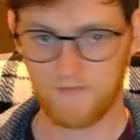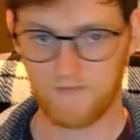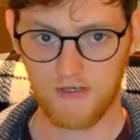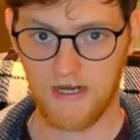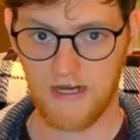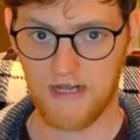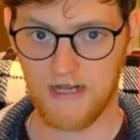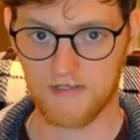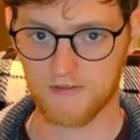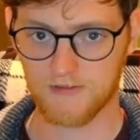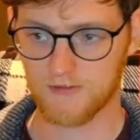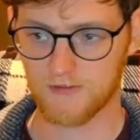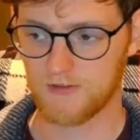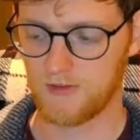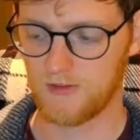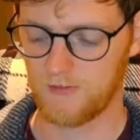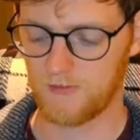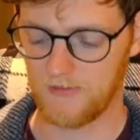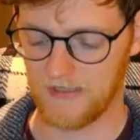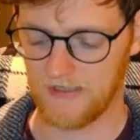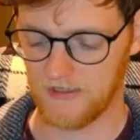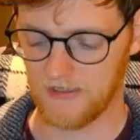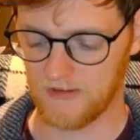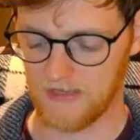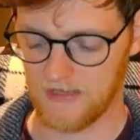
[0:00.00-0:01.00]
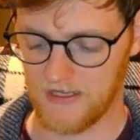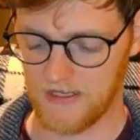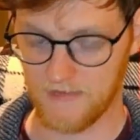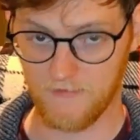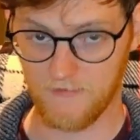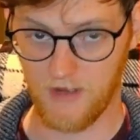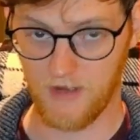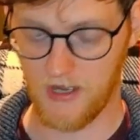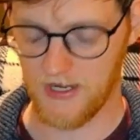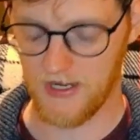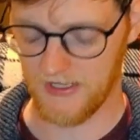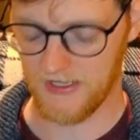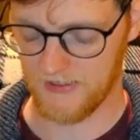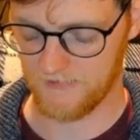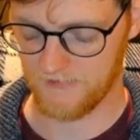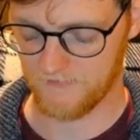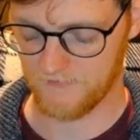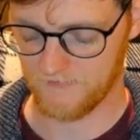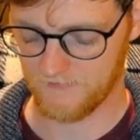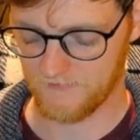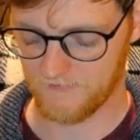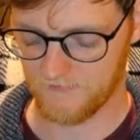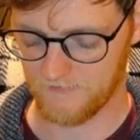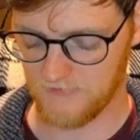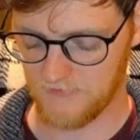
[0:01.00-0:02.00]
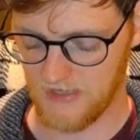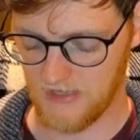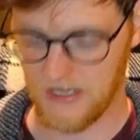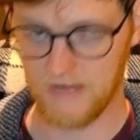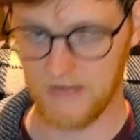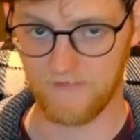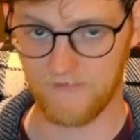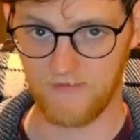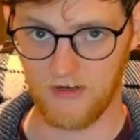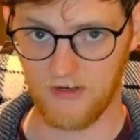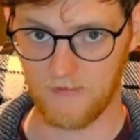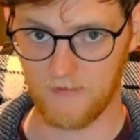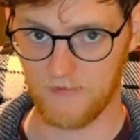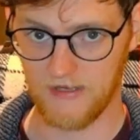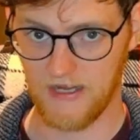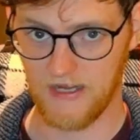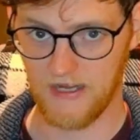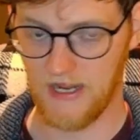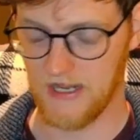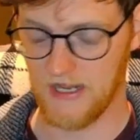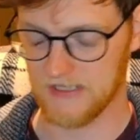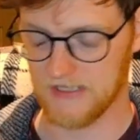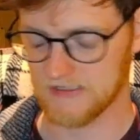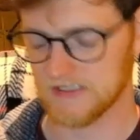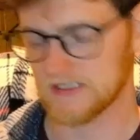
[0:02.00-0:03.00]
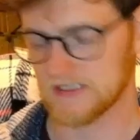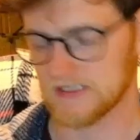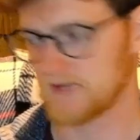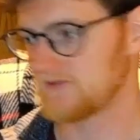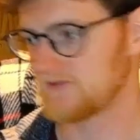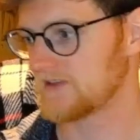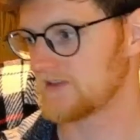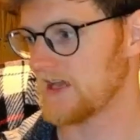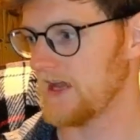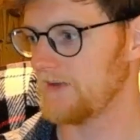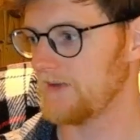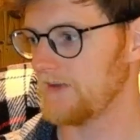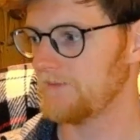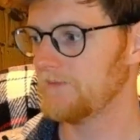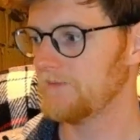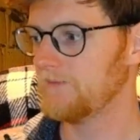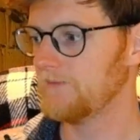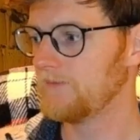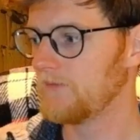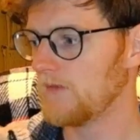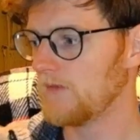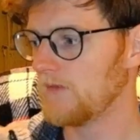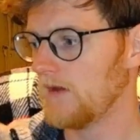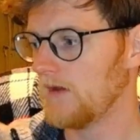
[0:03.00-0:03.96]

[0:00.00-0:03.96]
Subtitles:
If your hands are too big, like mine. I have very big hands, as I've said.